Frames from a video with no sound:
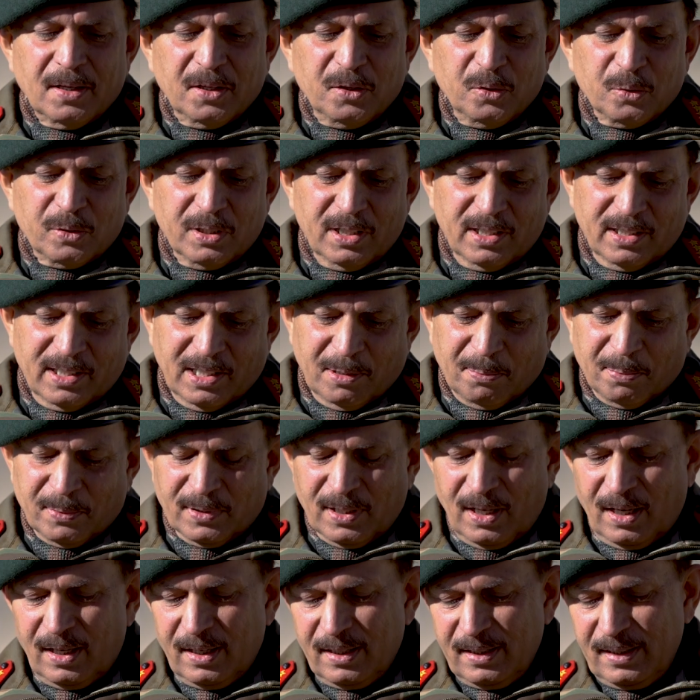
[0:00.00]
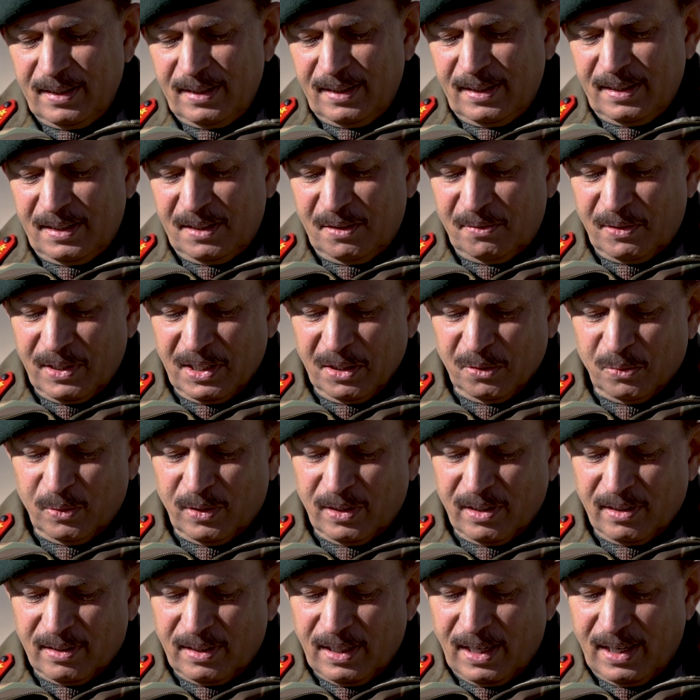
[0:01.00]
You see, Depsang, one has to
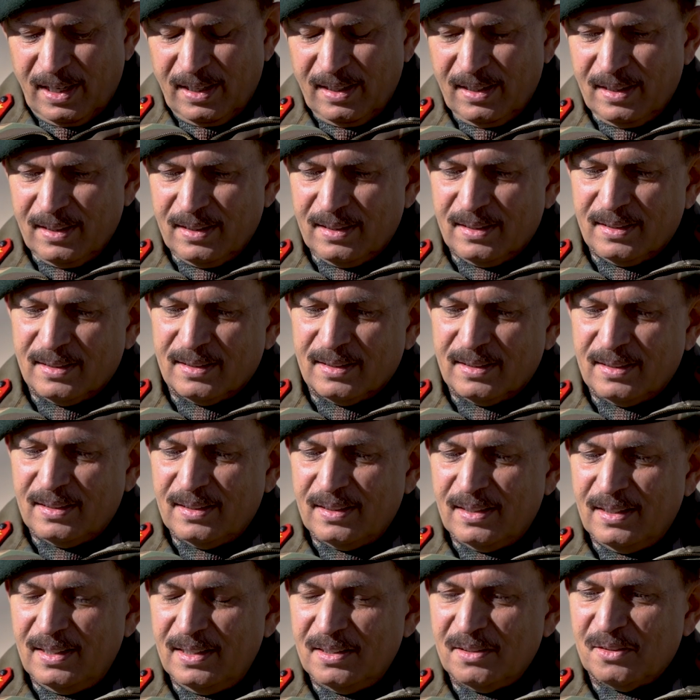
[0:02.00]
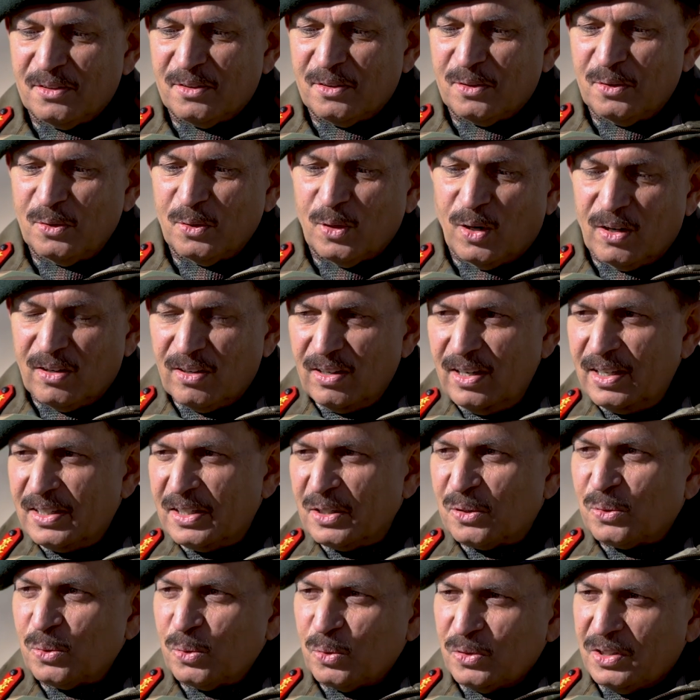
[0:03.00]
understand, is not
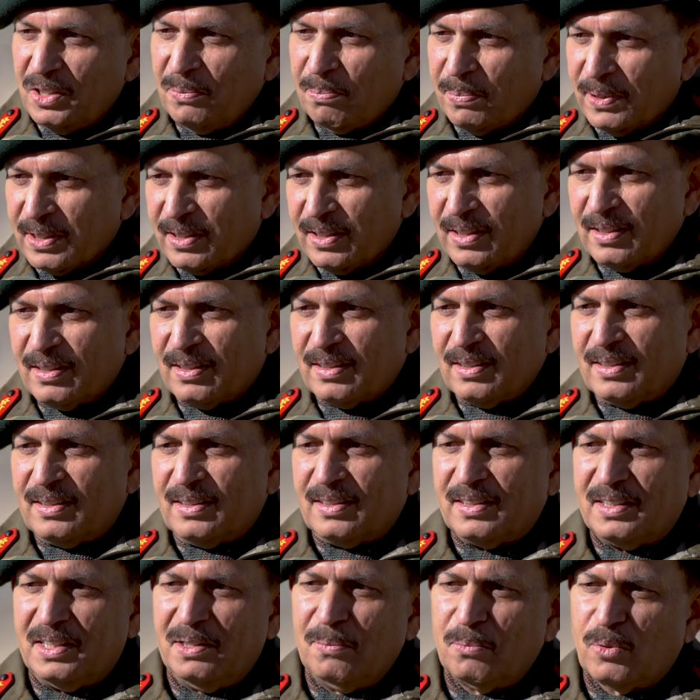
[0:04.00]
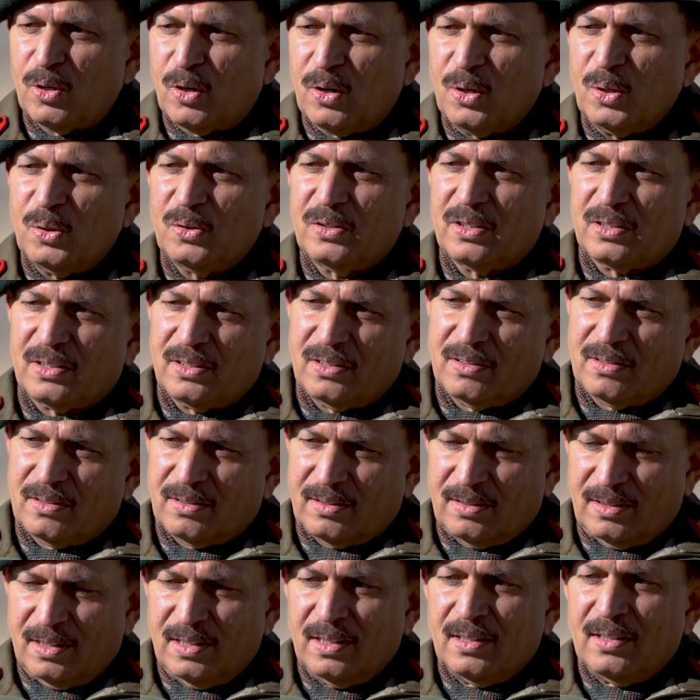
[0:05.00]
related to the present imbroglio that
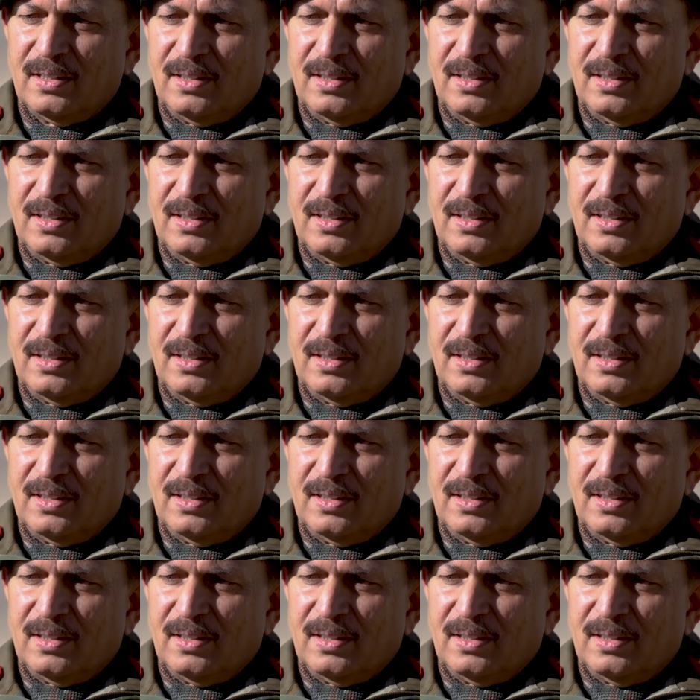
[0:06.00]
is